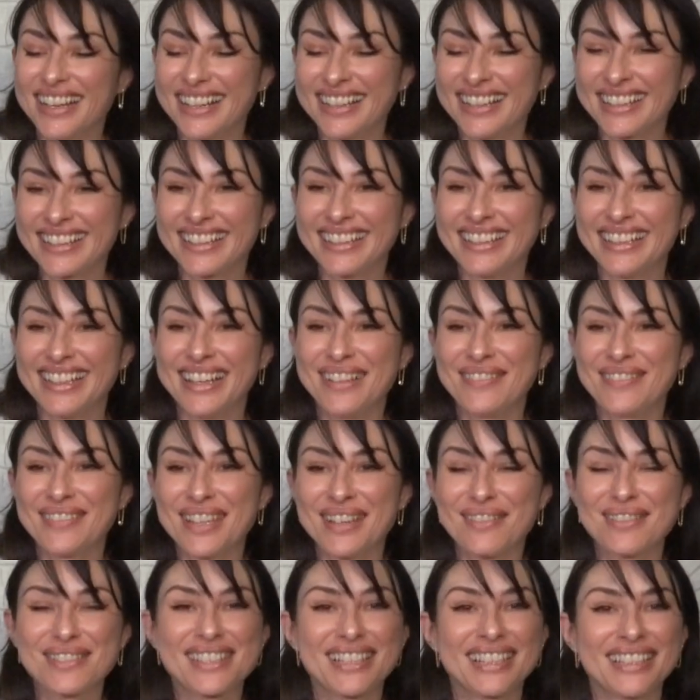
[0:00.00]
I gotta laugh.
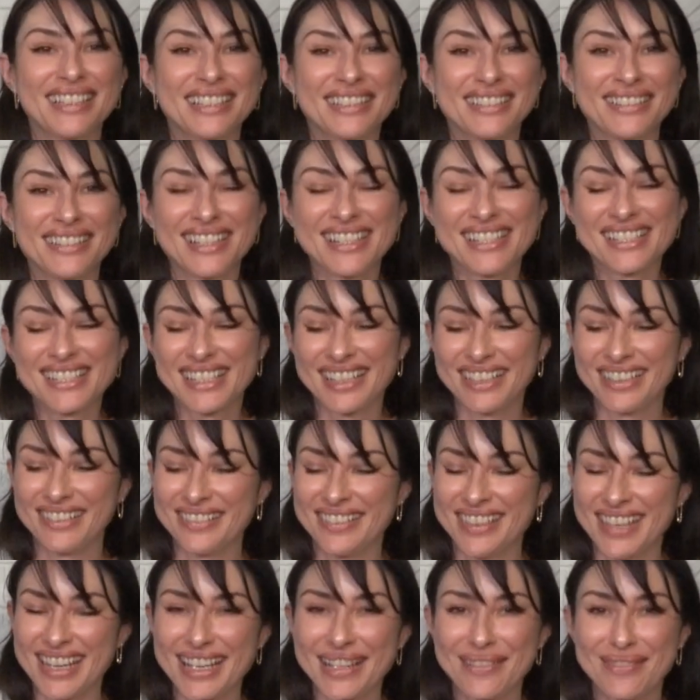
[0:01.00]
That was hilarious. I
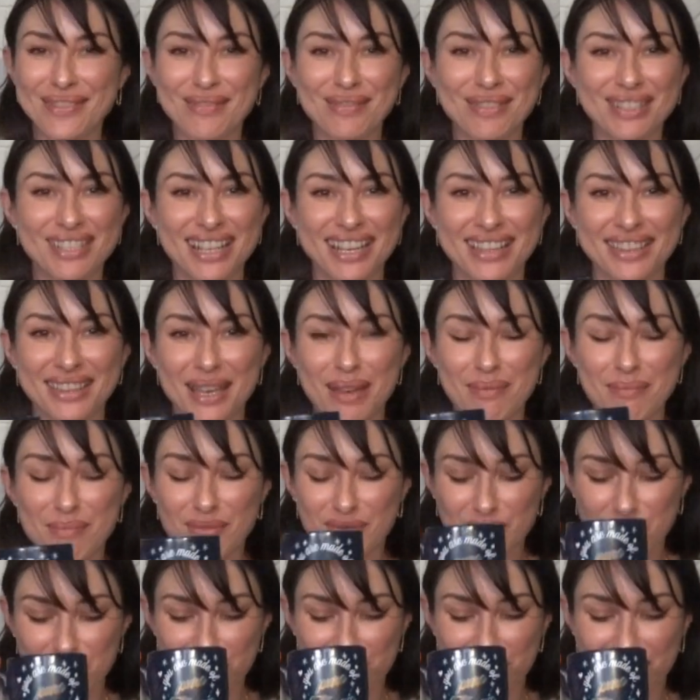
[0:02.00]
don't think I've ever done that
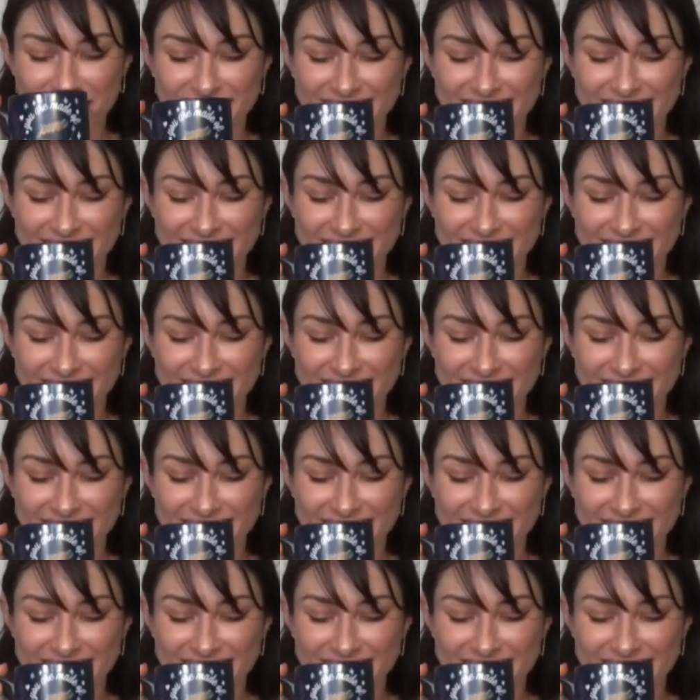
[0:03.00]
before.